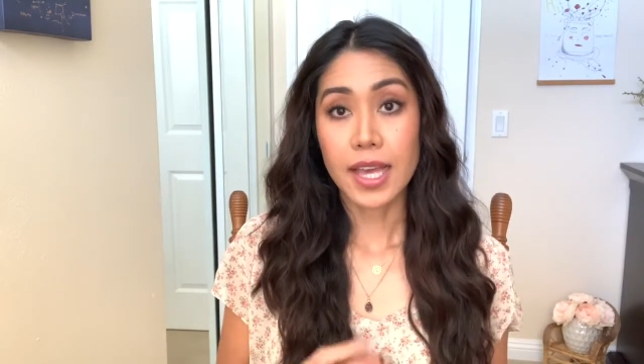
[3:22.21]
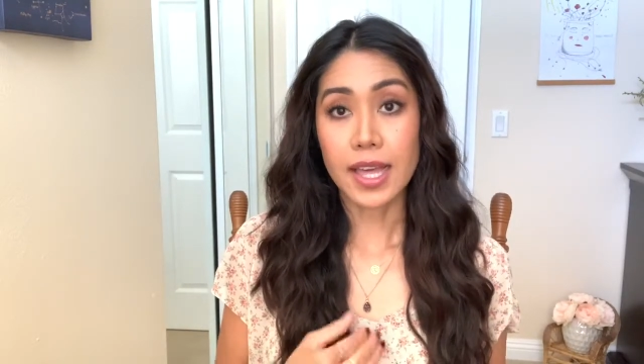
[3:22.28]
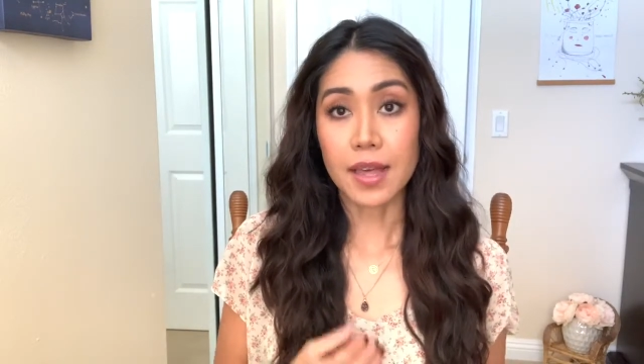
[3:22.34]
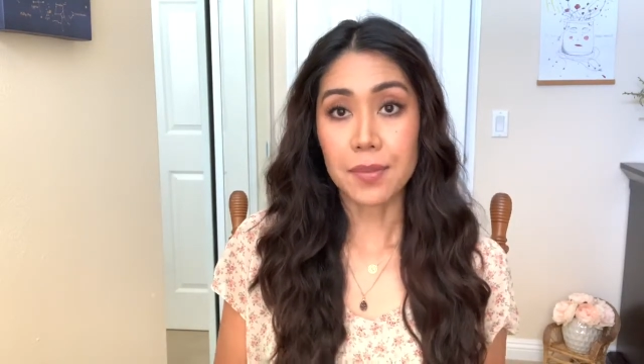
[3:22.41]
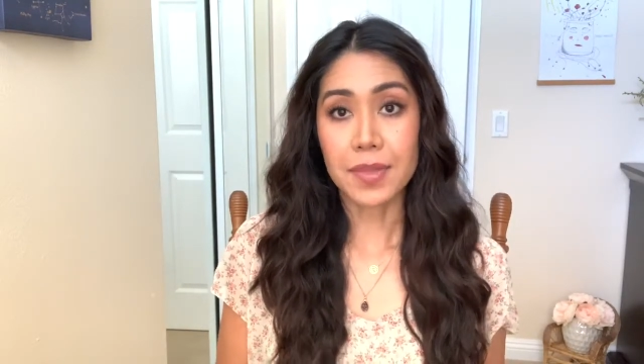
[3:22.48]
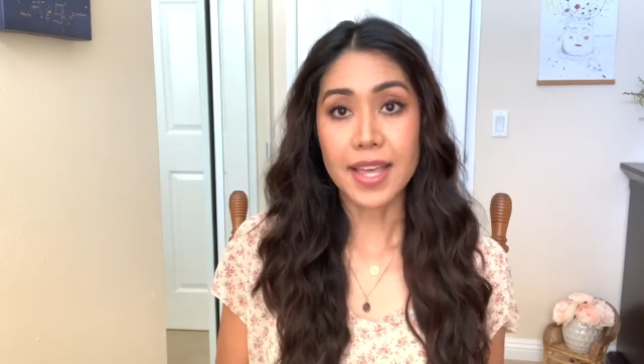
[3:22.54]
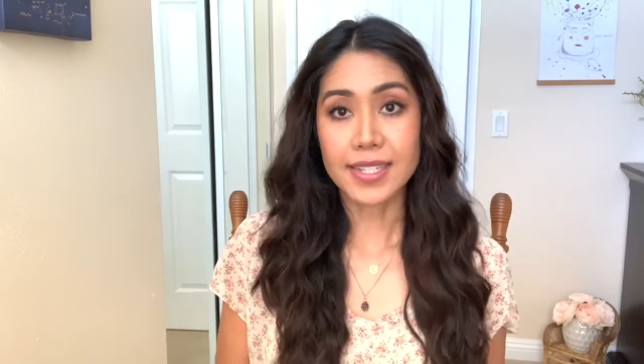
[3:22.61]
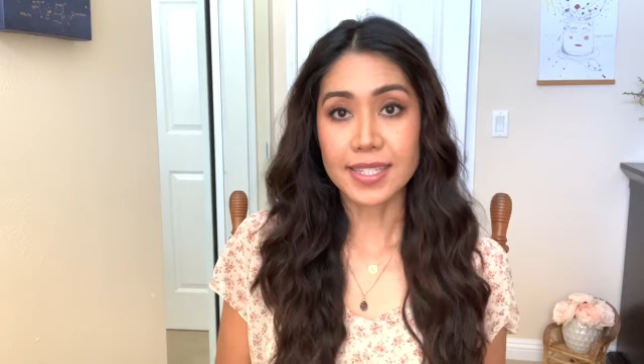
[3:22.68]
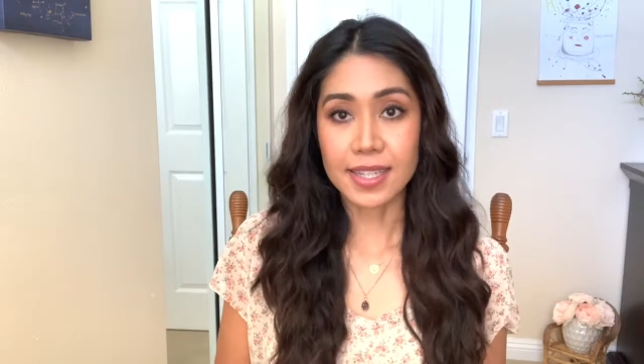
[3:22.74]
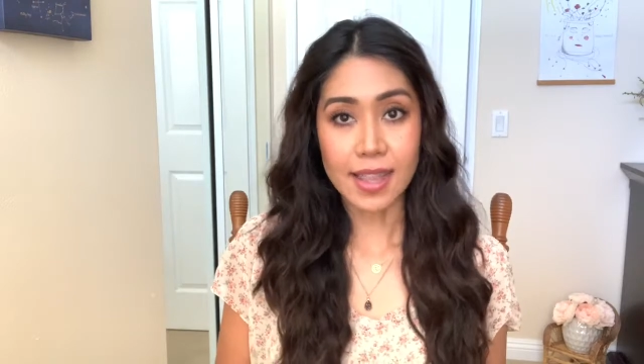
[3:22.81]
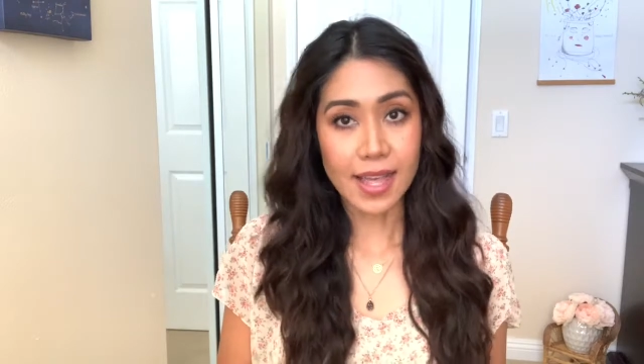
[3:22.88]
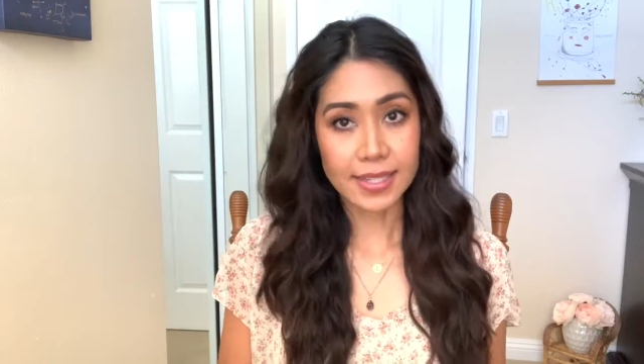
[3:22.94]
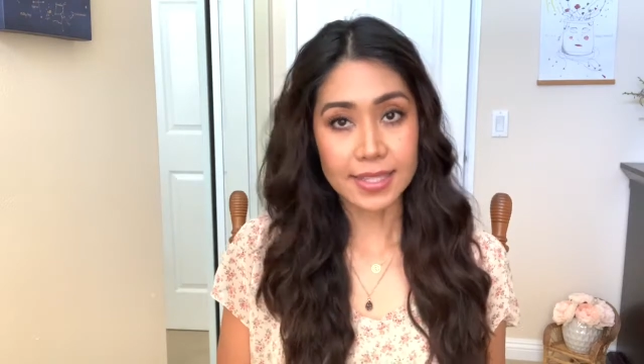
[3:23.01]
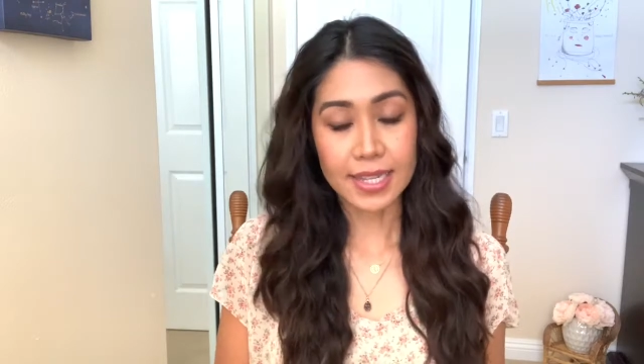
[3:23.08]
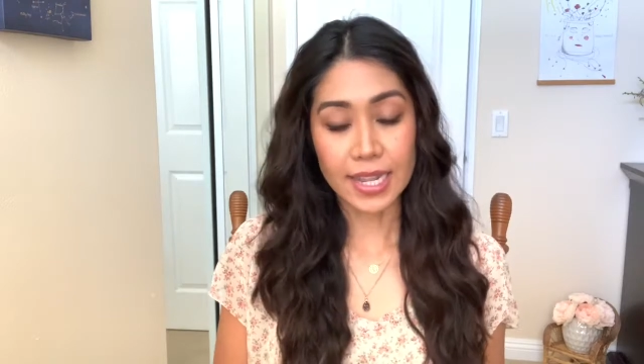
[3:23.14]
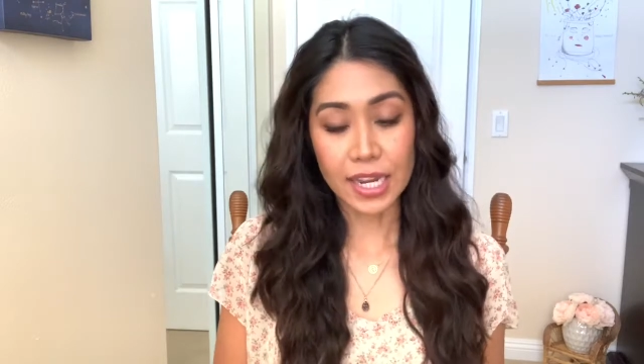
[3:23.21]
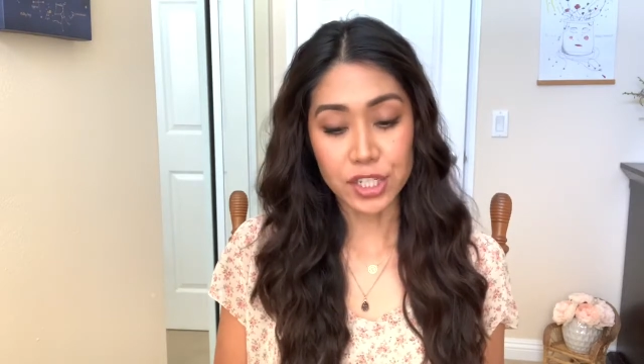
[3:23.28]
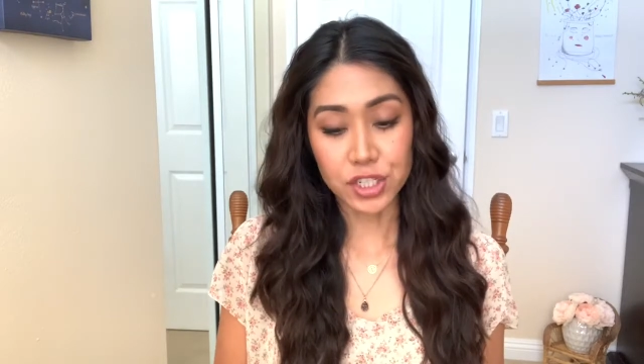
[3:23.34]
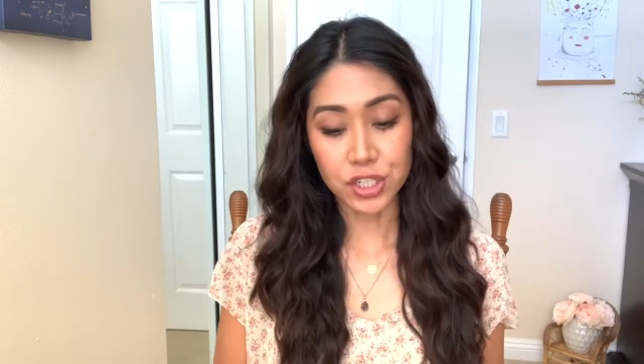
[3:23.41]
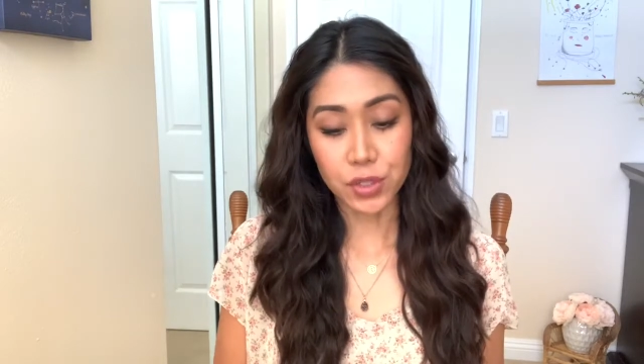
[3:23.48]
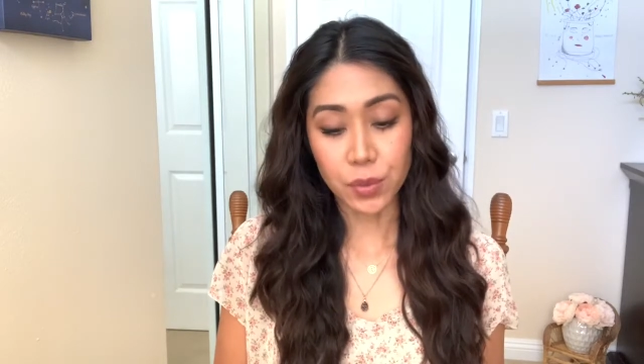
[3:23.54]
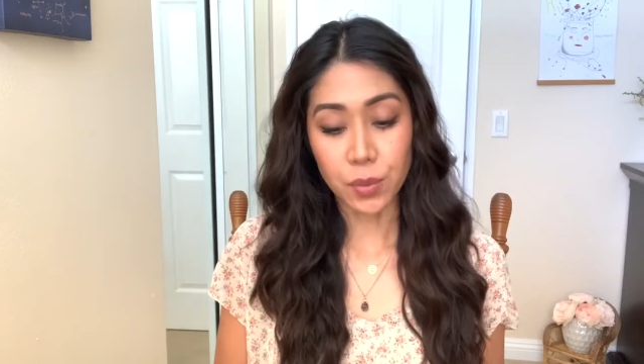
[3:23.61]
That's the last thing I
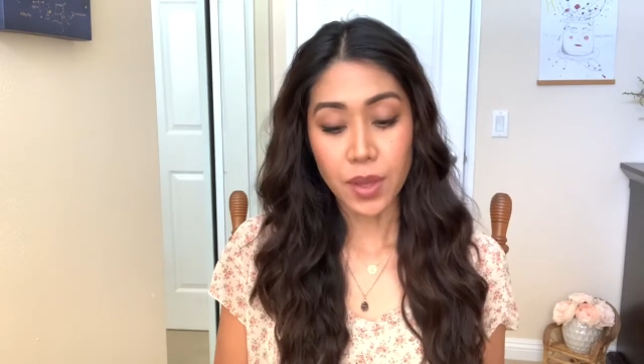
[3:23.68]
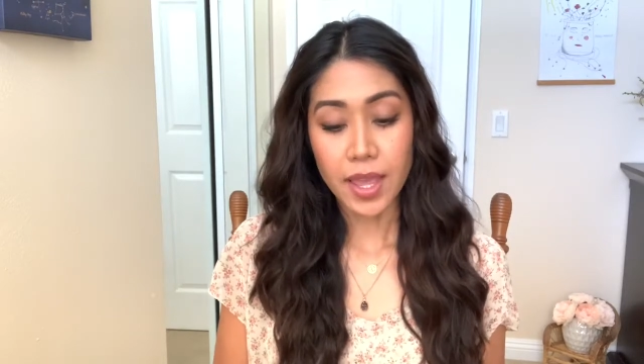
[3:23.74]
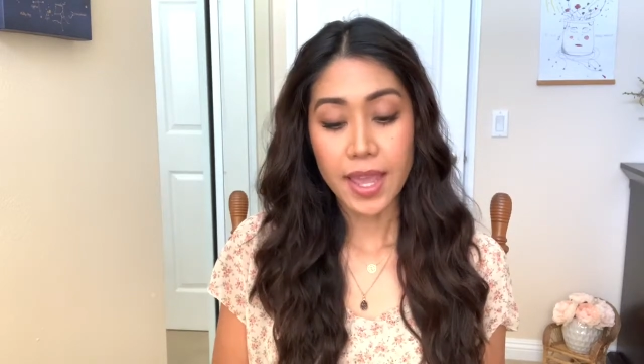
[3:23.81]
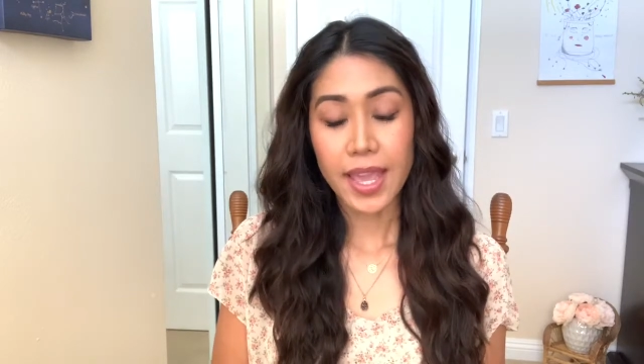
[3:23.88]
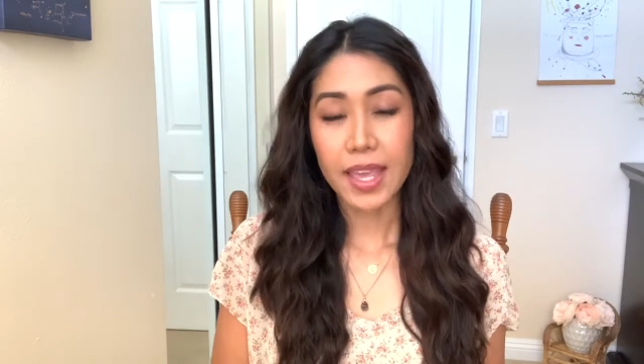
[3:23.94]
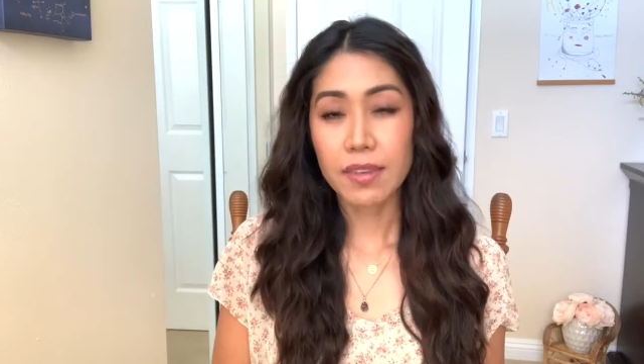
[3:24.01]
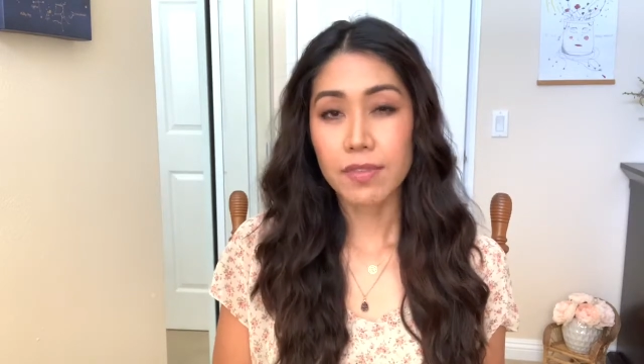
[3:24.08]
do. If